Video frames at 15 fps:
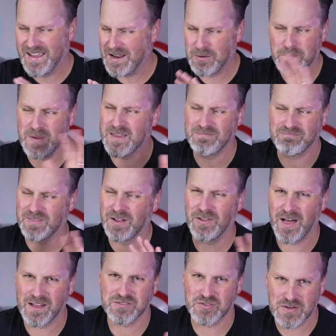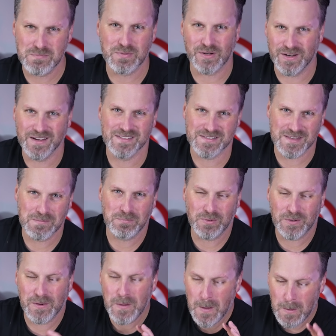It'll be a lot cheaper and
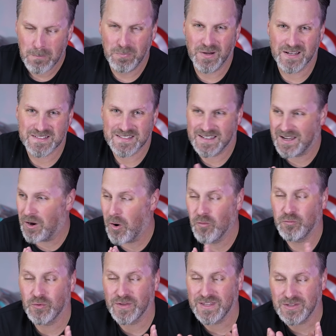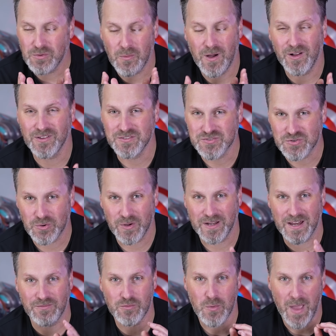simpler, but uh, hopefully you all enjoyed.
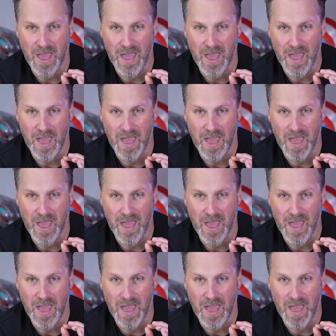If you